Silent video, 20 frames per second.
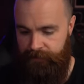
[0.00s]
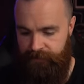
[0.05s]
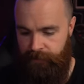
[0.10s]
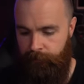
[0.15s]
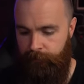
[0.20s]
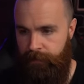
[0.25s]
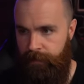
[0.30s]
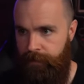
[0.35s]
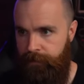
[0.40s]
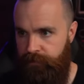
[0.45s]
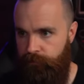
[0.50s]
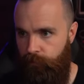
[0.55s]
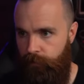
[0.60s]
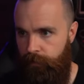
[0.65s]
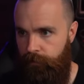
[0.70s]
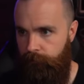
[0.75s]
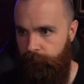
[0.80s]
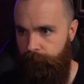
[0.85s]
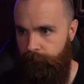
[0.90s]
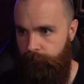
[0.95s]
subnet as
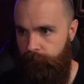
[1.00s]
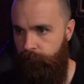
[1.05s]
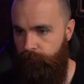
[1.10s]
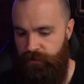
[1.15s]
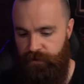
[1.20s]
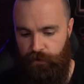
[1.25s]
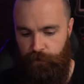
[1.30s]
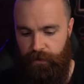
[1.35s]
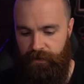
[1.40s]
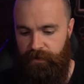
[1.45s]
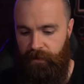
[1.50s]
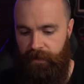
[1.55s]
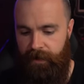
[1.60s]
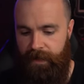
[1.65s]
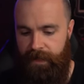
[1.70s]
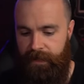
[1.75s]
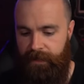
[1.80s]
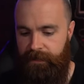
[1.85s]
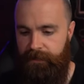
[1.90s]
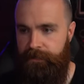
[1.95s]
well. We'll just do a
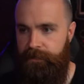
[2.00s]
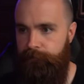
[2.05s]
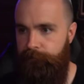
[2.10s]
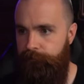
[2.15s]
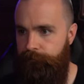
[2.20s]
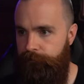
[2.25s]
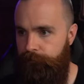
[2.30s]
dot eight.